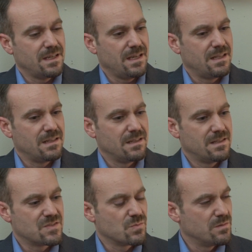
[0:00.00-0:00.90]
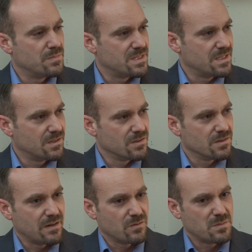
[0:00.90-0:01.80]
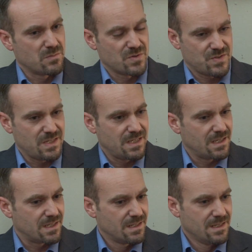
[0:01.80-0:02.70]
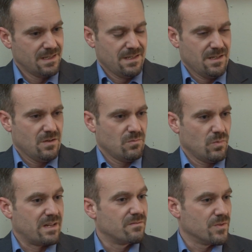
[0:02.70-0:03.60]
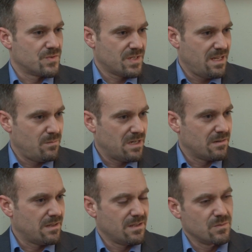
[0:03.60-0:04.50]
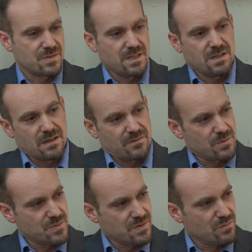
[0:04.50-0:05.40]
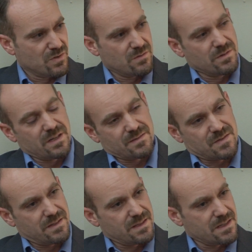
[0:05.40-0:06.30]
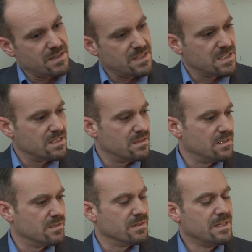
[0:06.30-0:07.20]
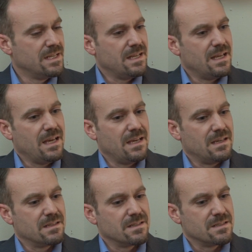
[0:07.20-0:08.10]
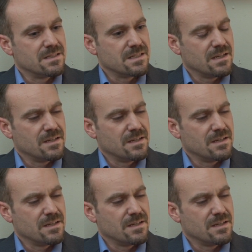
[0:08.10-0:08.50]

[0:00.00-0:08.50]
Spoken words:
And this one in particular, I remember seeing it when it first came out. I think it was the year after it was on Broadway. I saw it at the Huntington Theater. And